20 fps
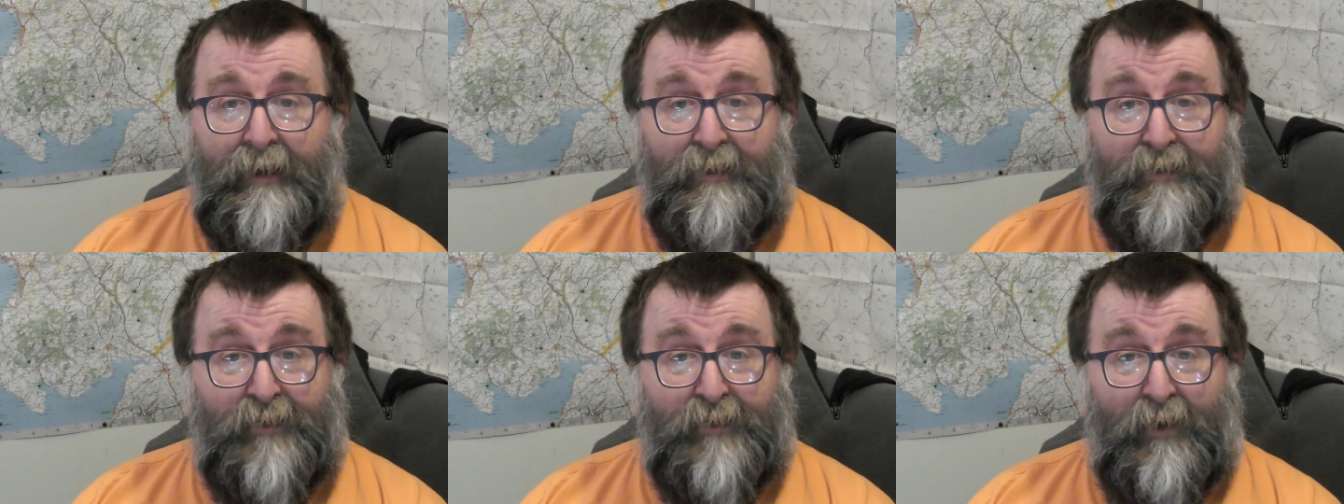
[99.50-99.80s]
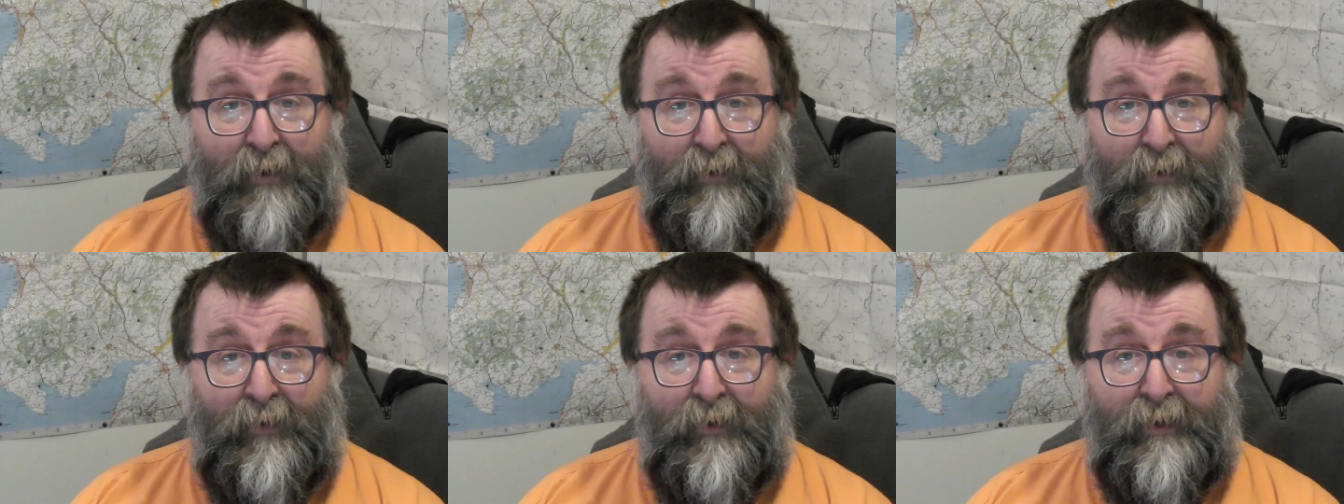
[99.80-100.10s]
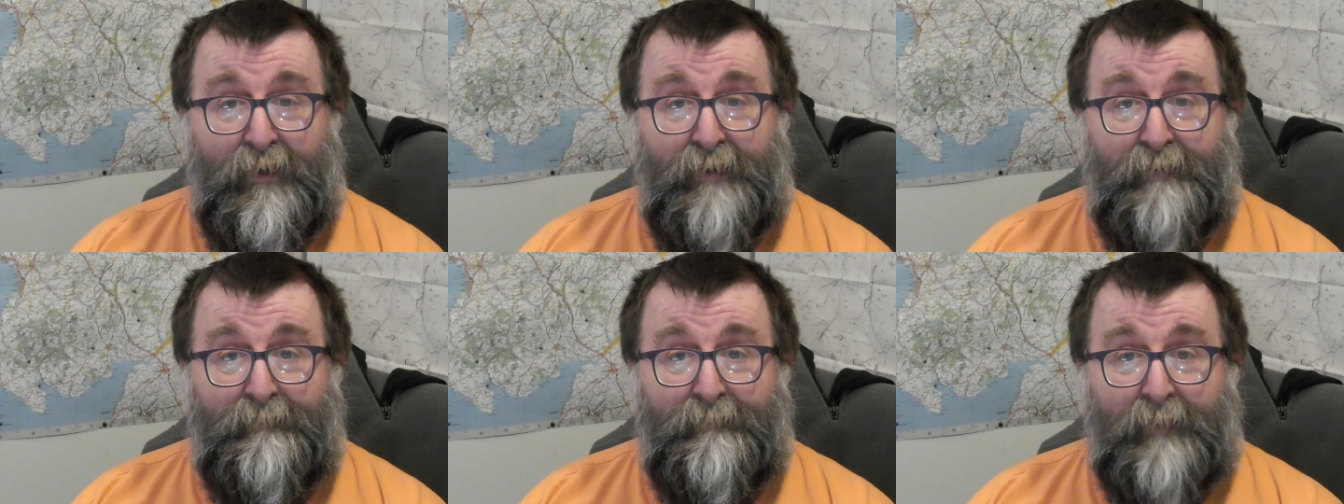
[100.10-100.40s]
So,
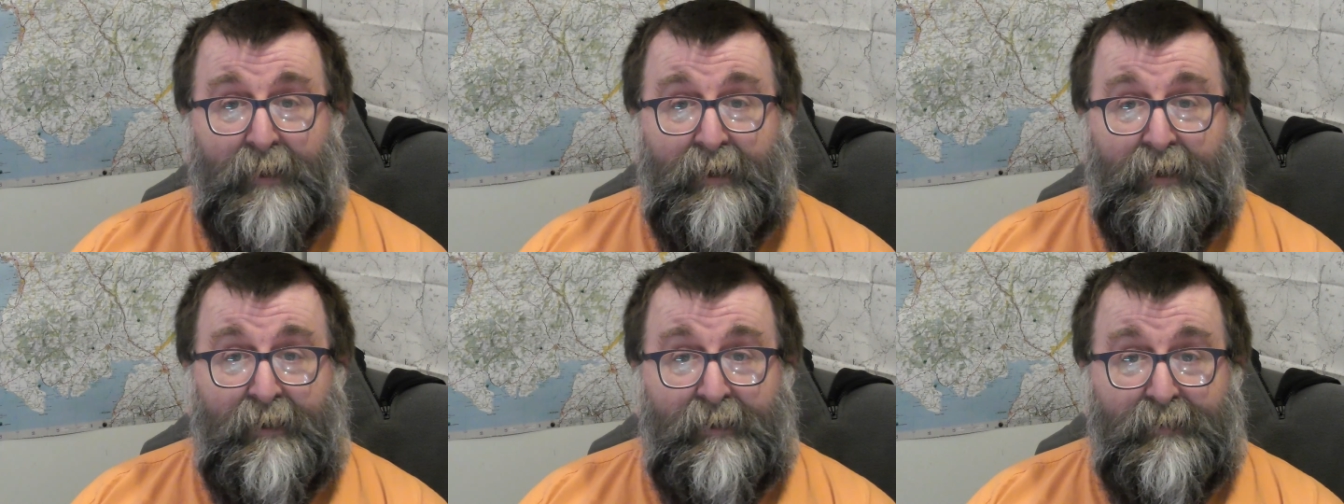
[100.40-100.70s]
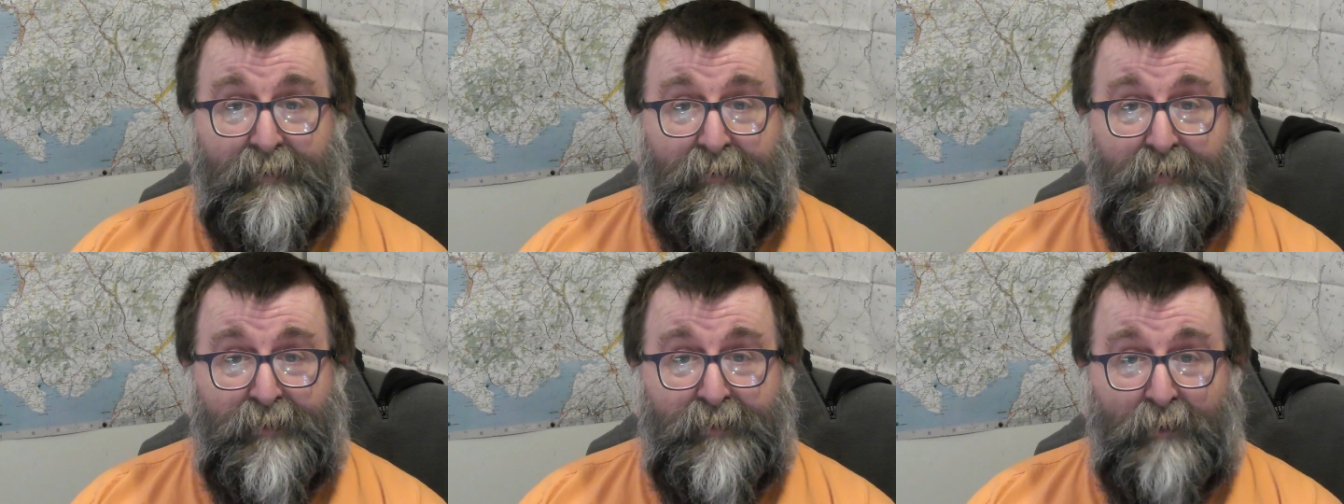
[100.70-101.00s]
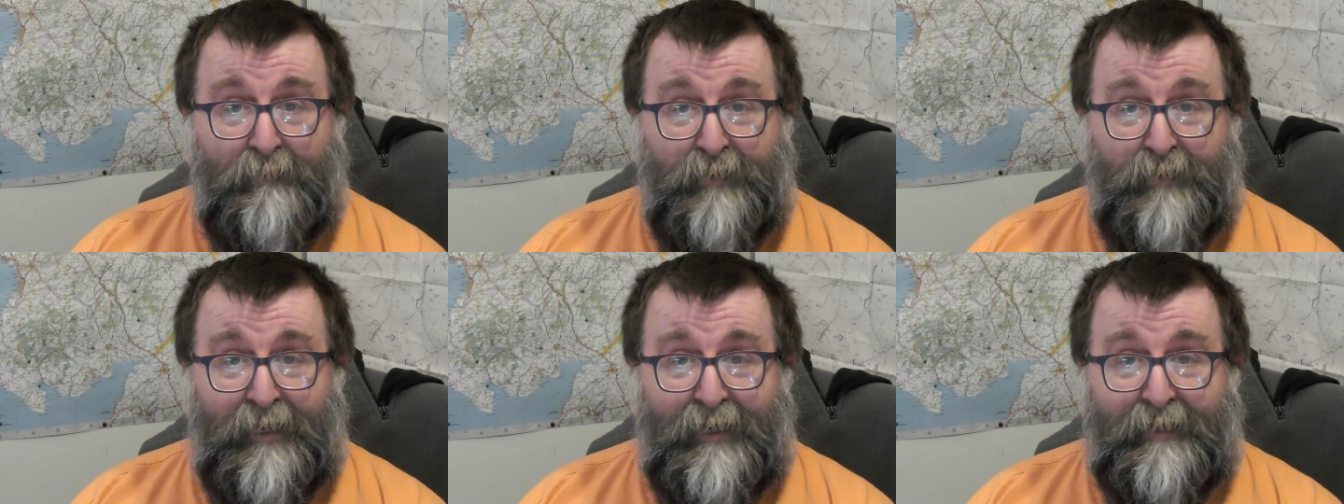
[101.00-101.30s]
the
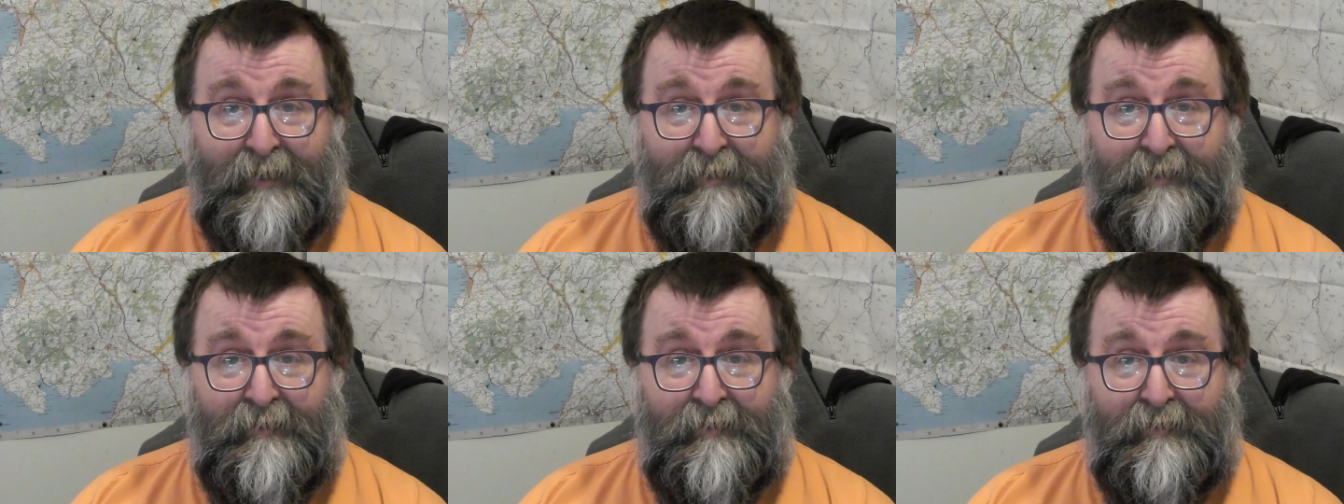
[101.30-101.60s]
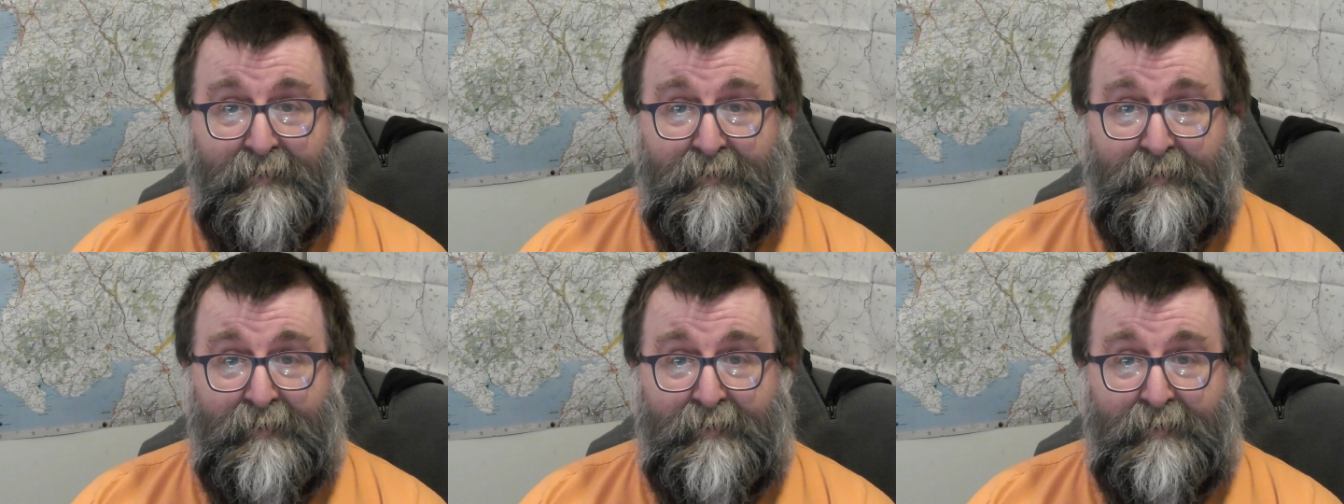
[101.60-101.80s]
subject